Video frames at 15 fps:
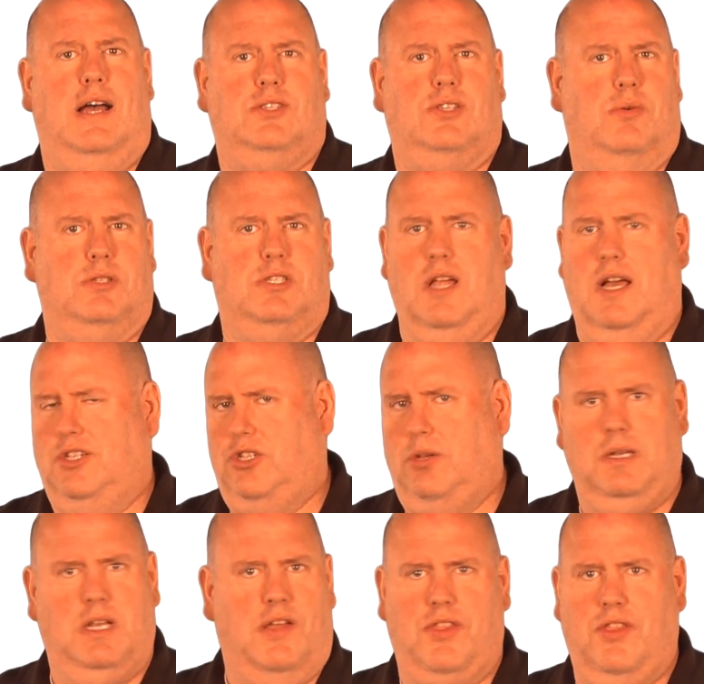So it should
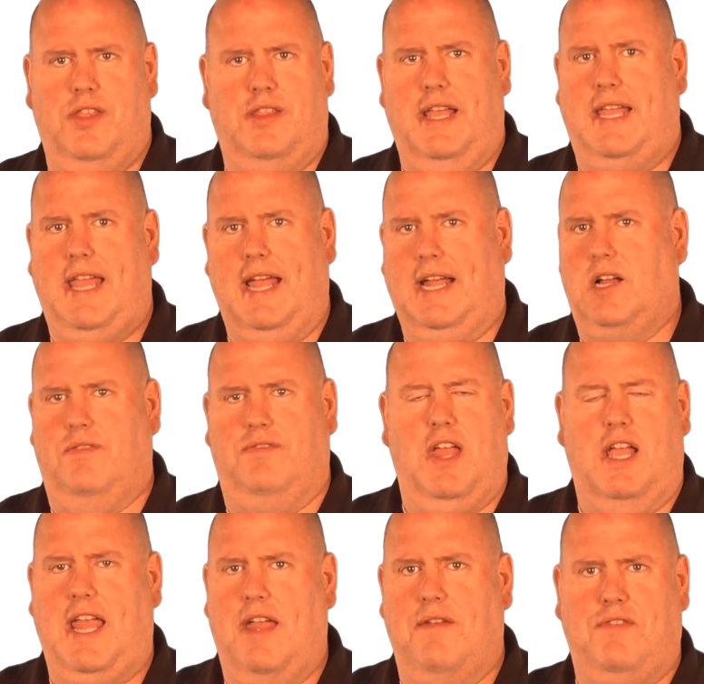be nothing that
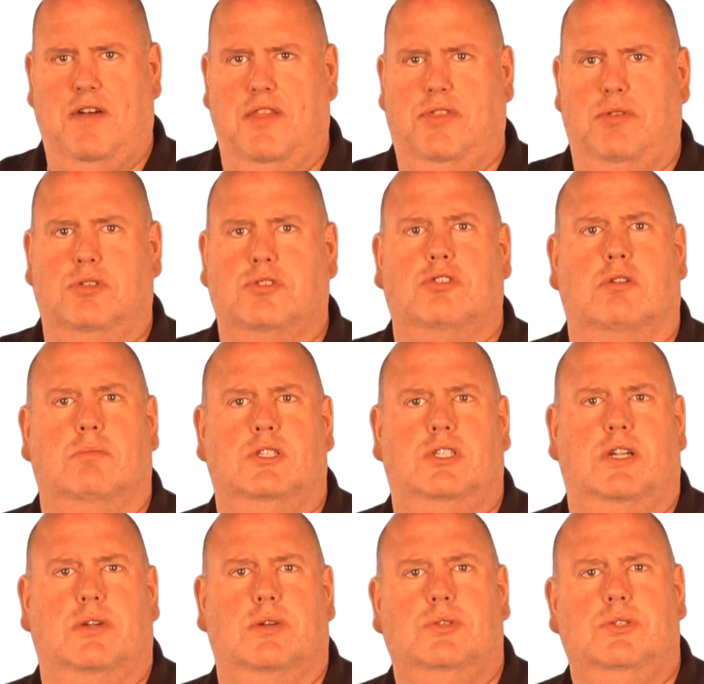they can't find through the CERT
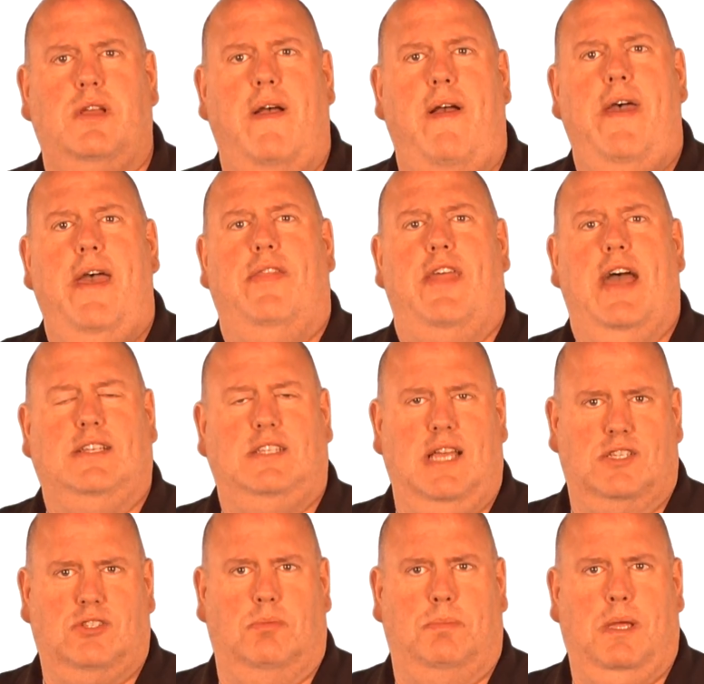materials. That
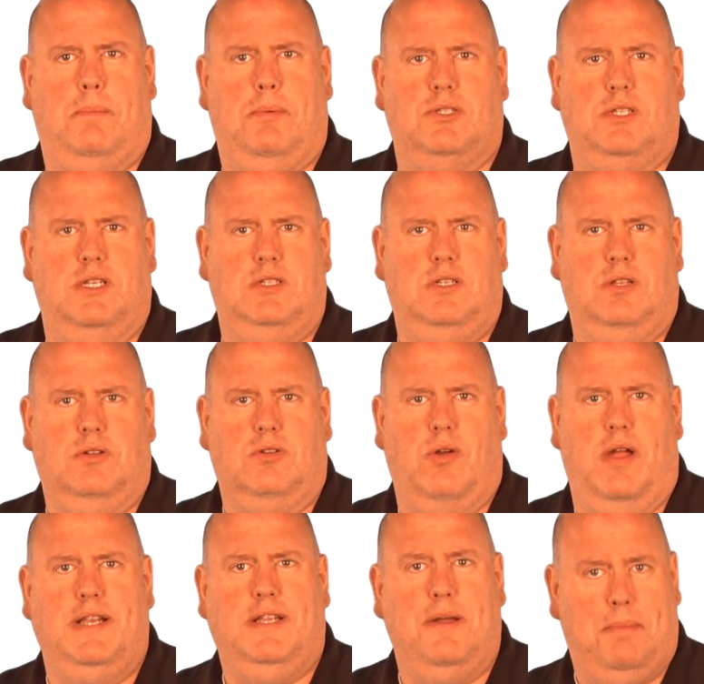test will be a percentage of their
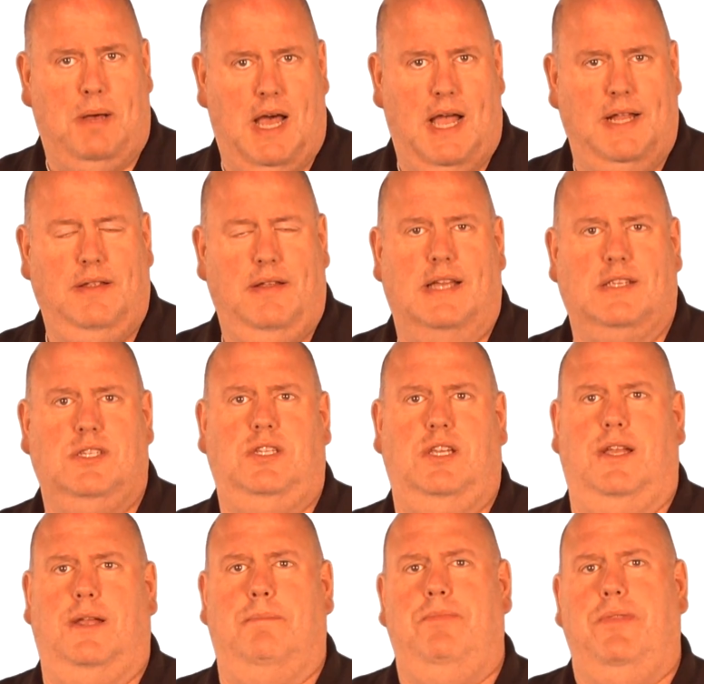grade combined as a
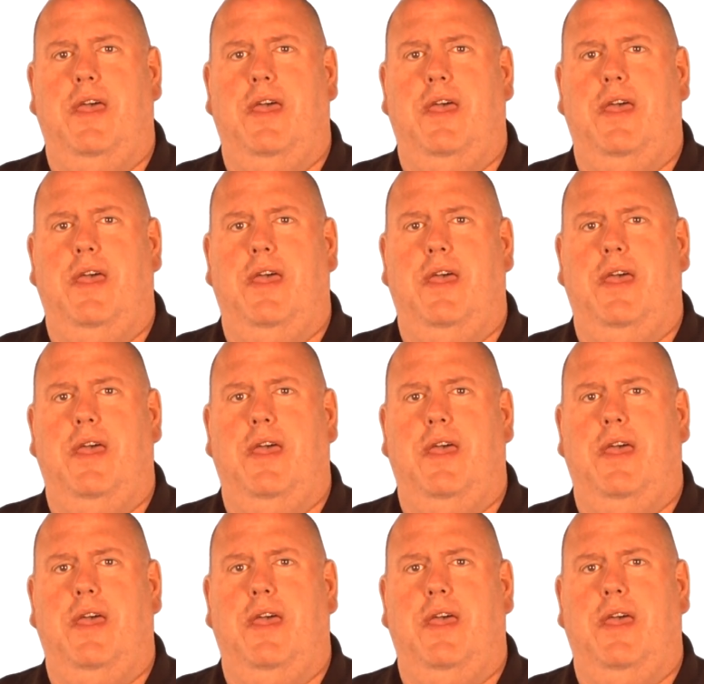team.